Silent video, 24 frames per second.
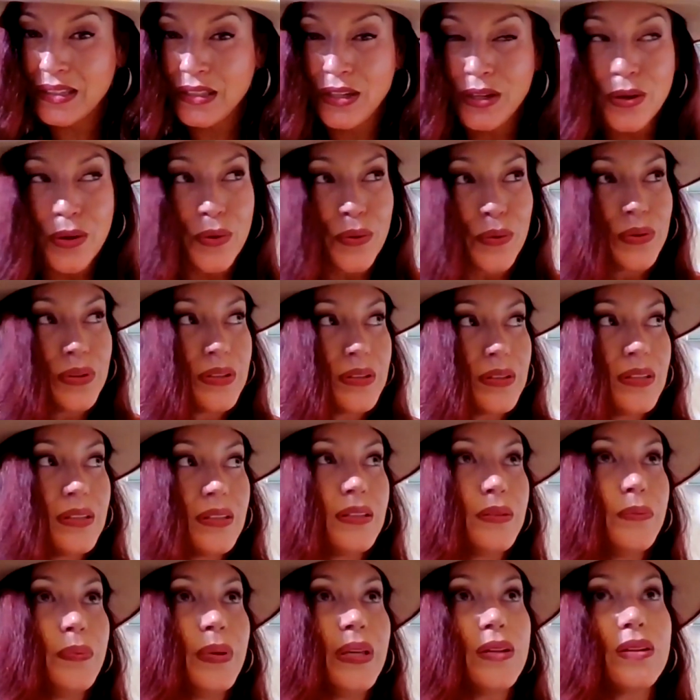You know,
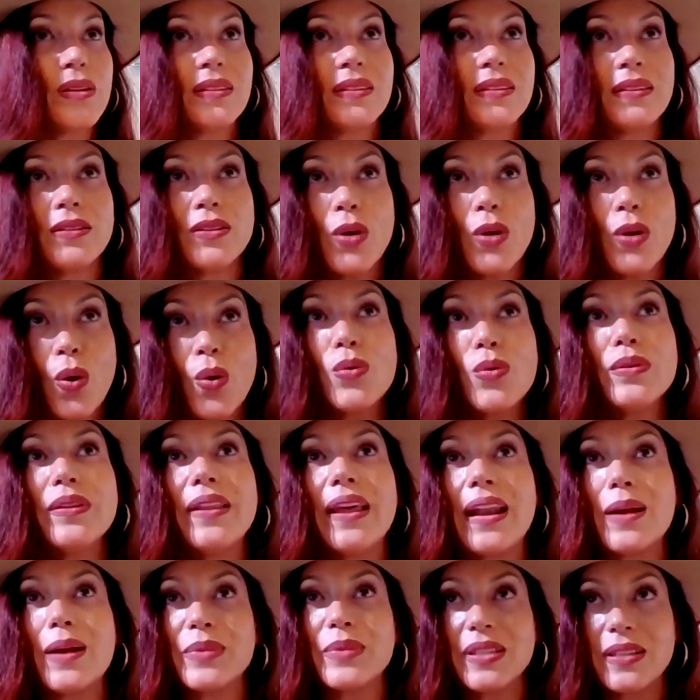to be told that
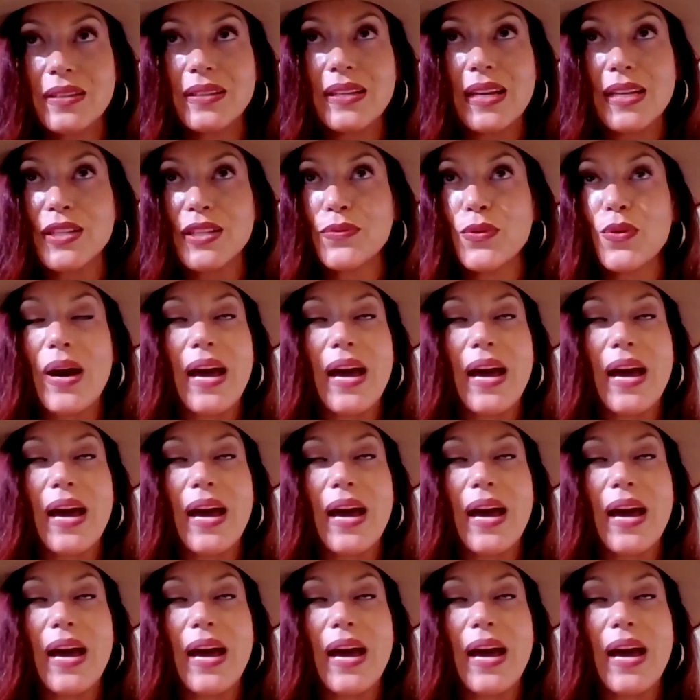I'm successful,